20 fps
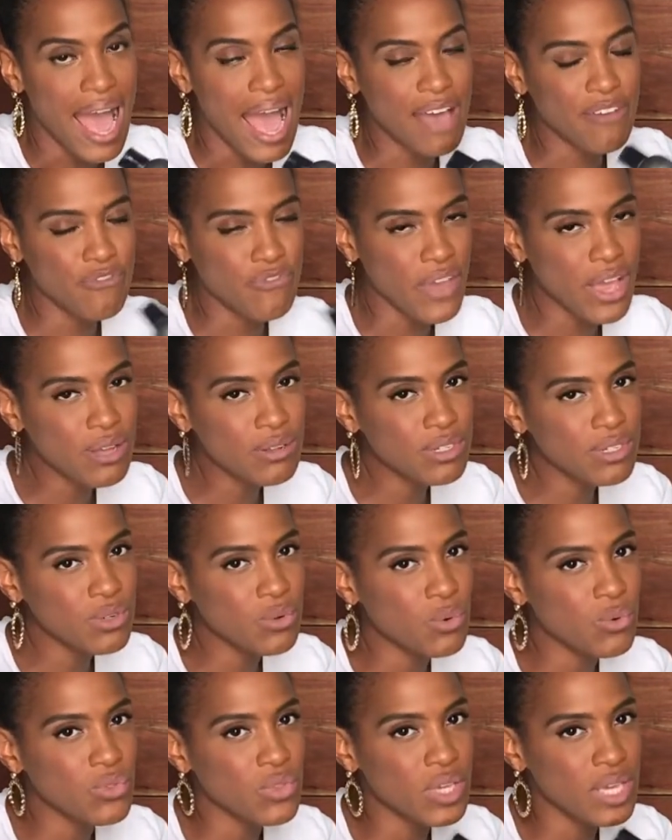I found
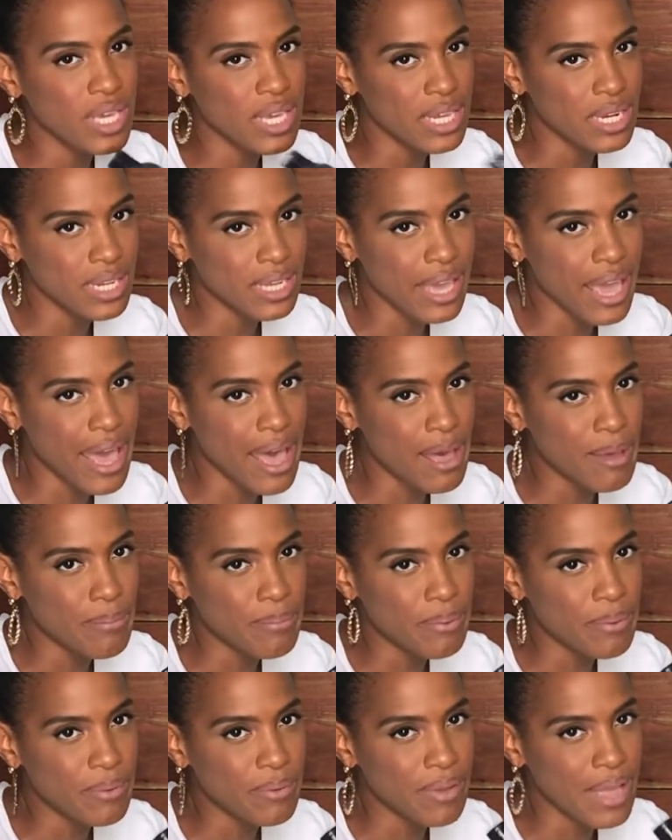it on the end
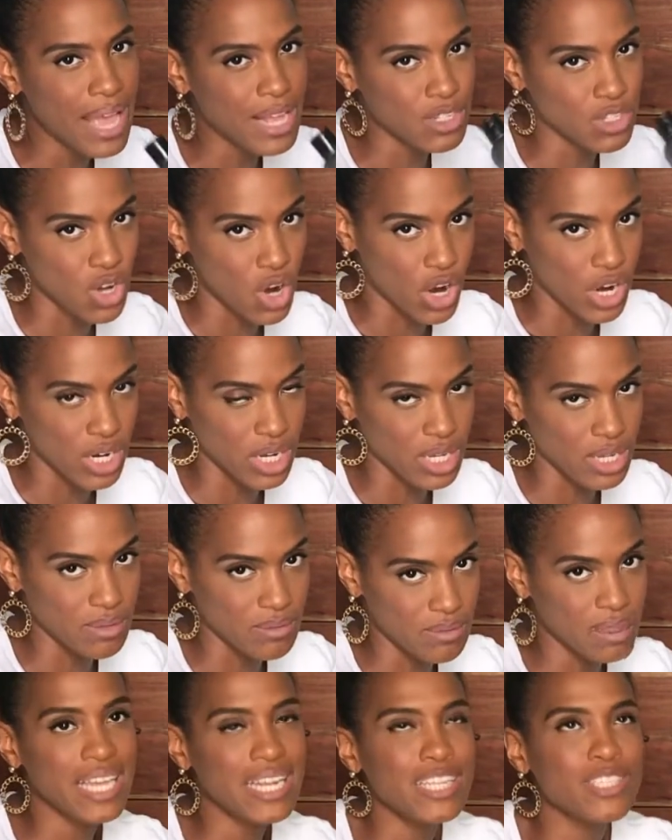cap at Target.
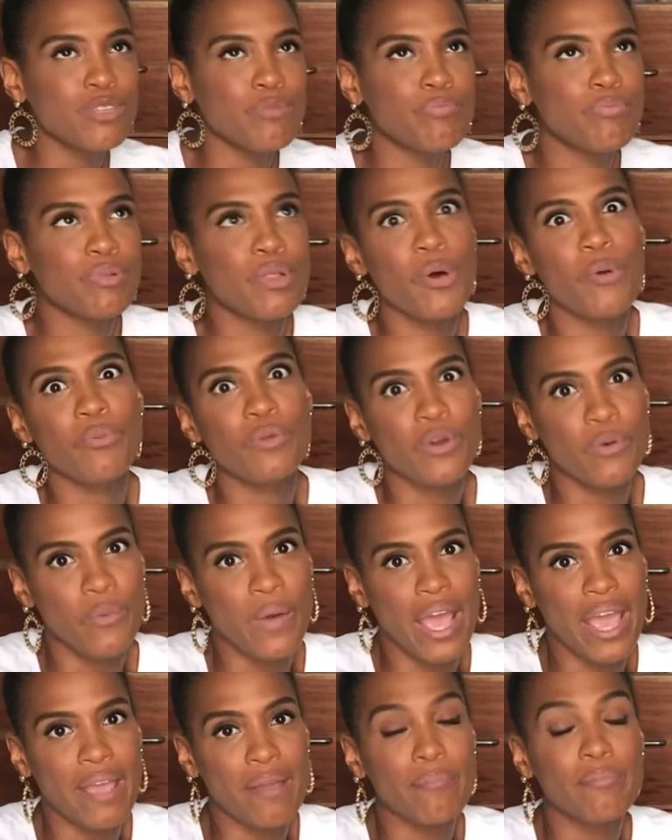It doesn't blow me
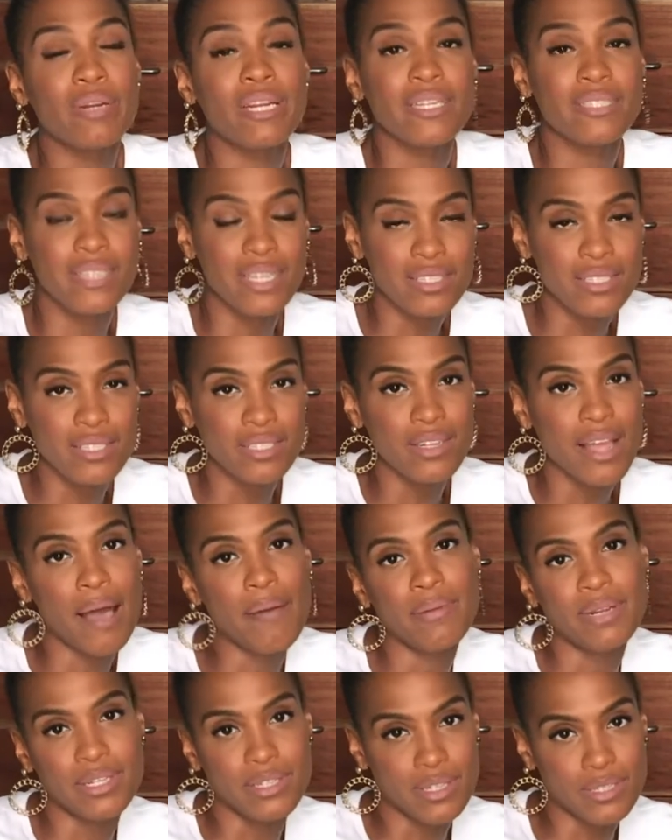away, but it does the
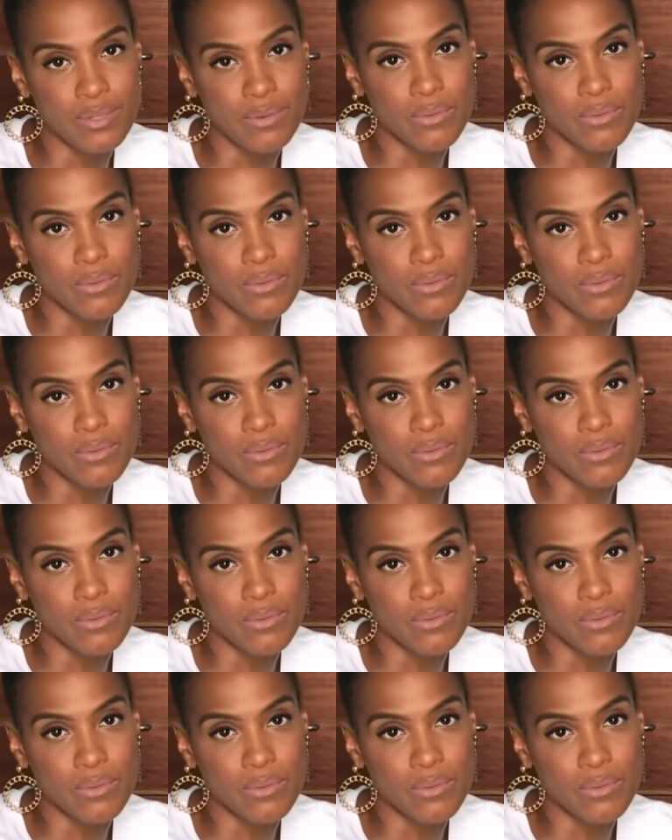job and it does it